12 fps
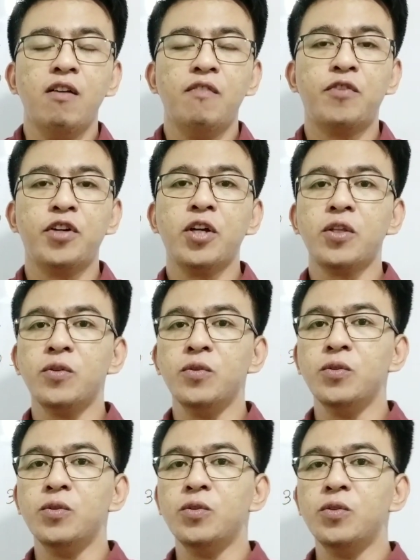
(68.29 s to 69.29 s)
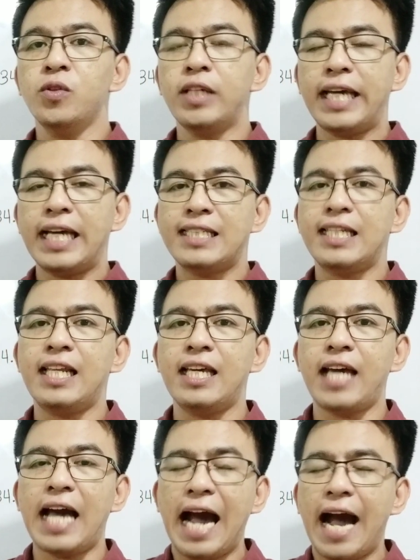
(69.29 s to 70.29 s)
For you to
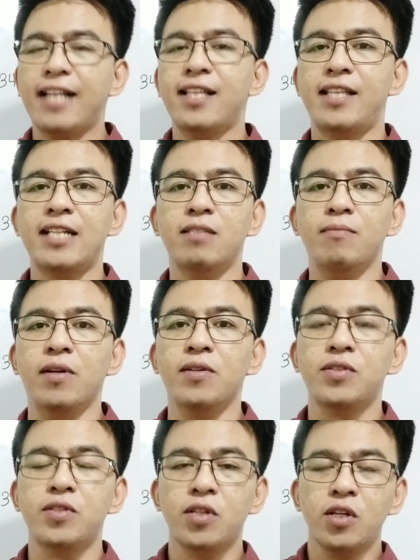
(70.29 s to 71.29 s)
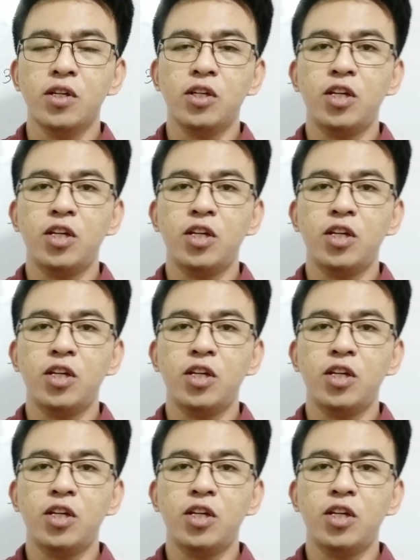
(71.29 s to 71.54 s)
easily add the decimals,